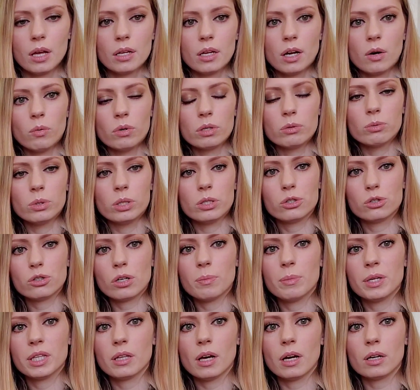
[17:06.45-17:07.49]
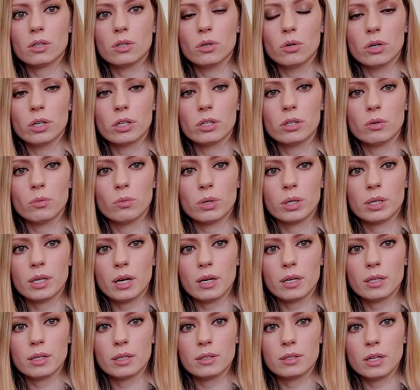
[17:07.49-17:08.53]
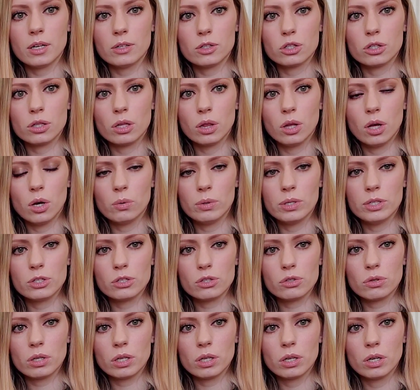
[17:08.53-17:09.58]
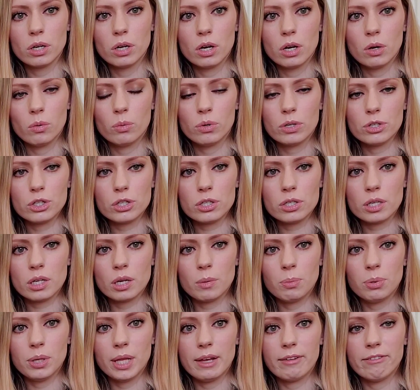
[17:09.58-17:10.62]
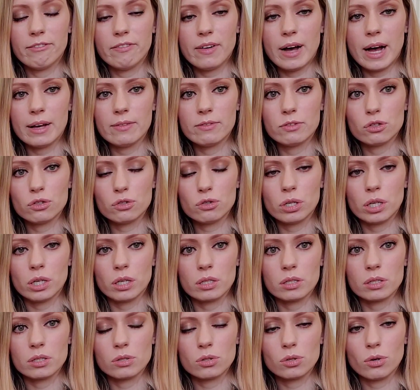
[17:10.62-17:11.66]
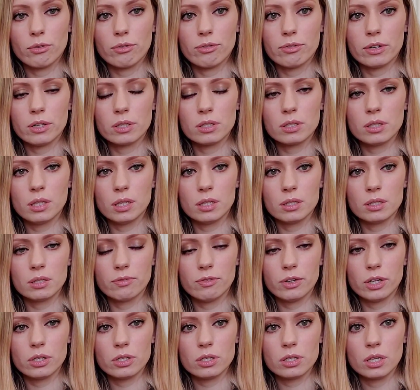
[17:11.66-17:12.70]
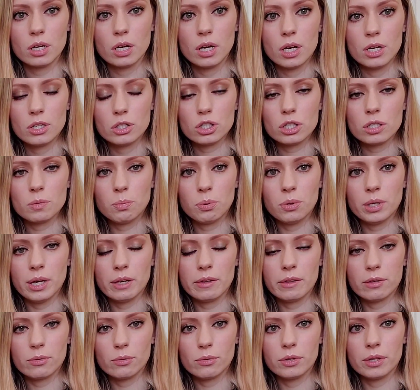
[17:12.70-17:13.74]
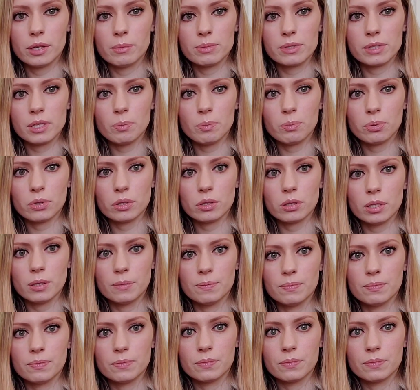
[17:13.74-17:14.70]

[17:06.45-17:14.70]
Now when we're strumming that chord, we're not going to touch the low E string, we're just going to play 5 strings. So first things first, just play through them separately.